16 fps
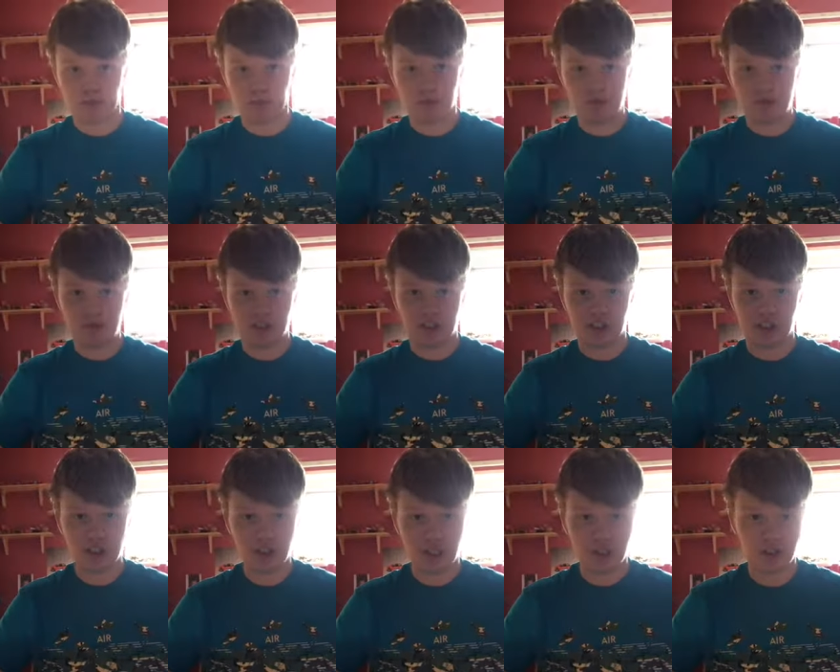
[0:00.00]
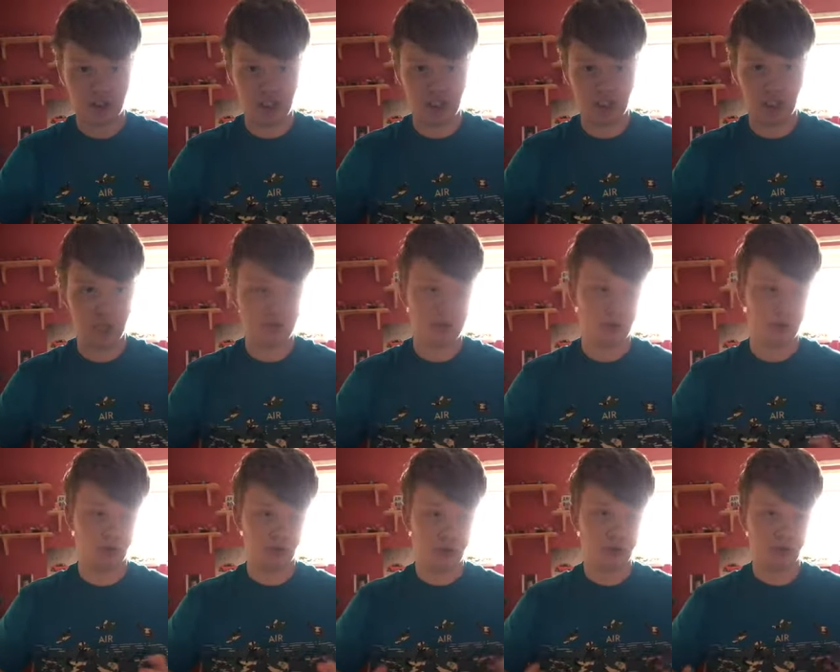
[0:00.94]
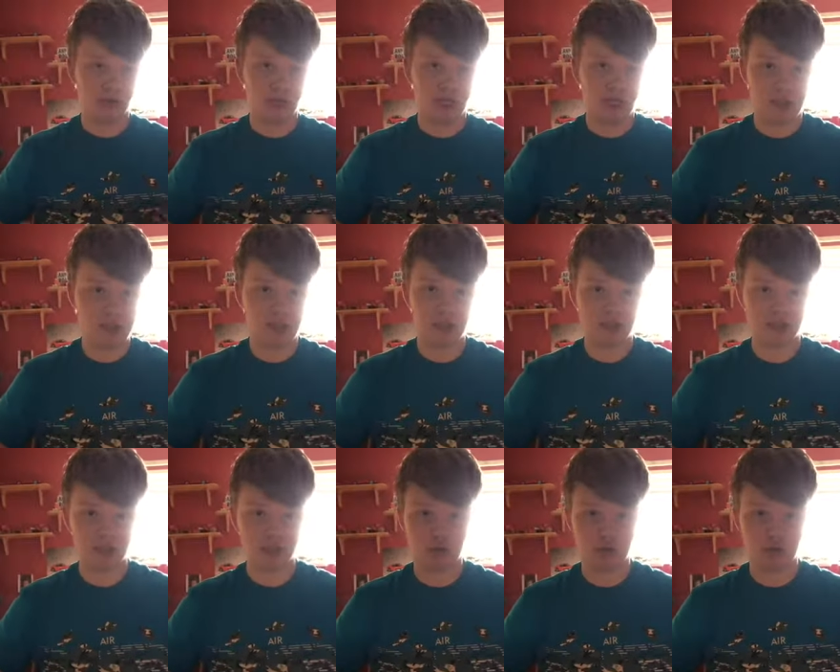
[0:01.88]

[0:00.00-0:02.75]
proper music yet. I know that a lot of people don't like my music